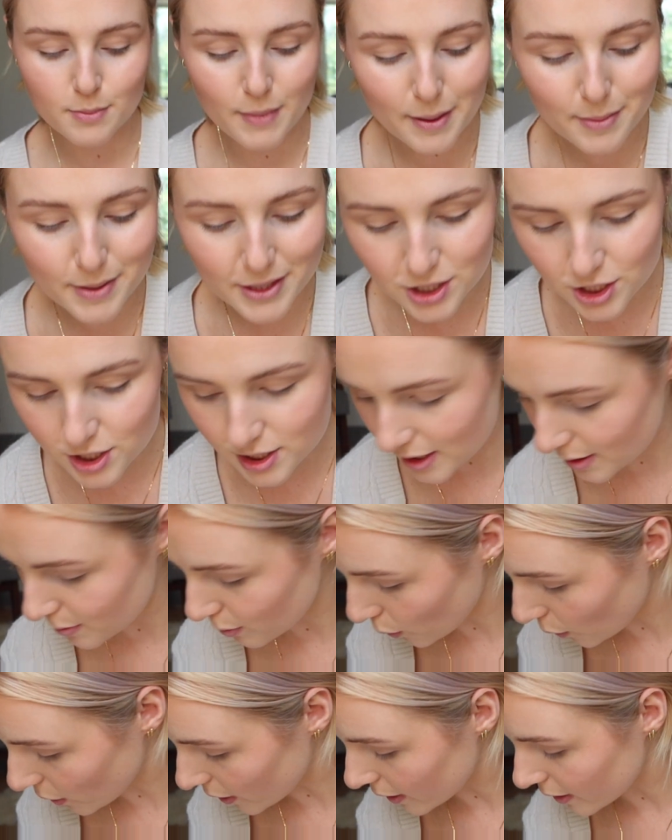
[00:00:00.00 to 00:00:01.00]
Maybe I just need
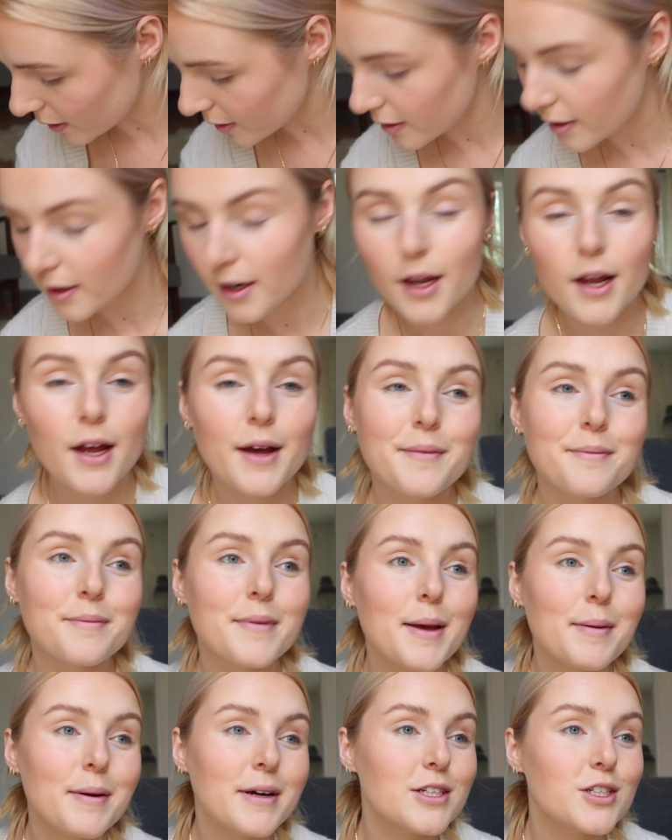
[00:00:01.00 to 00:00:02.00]
more.
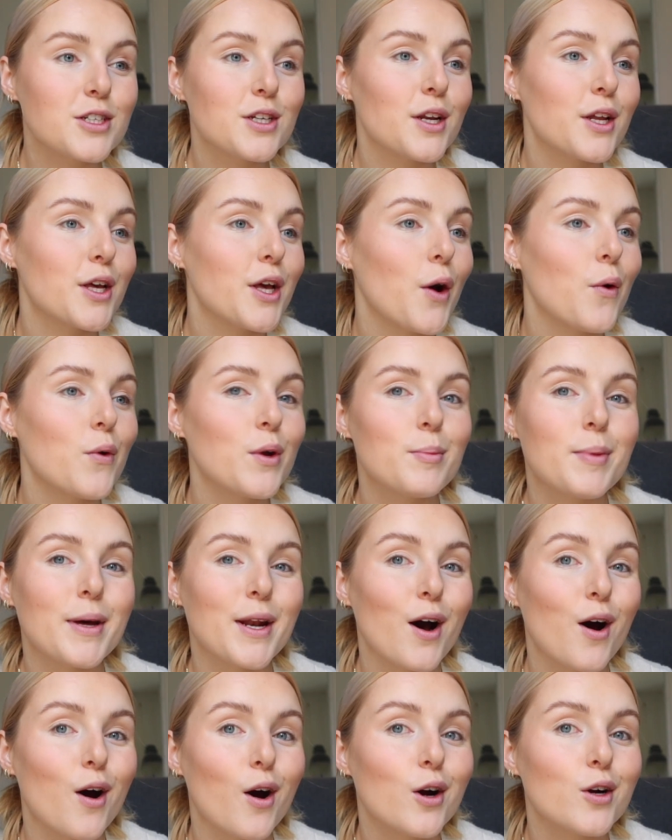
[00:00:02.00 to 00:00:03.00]
Maybe I just need to go in a bit
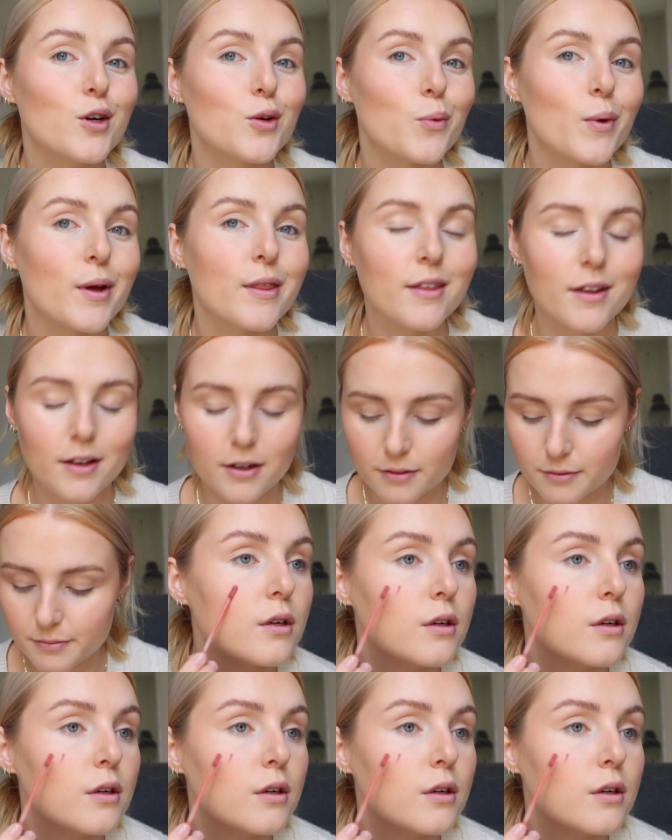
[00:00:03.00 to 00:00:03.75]
harder with it.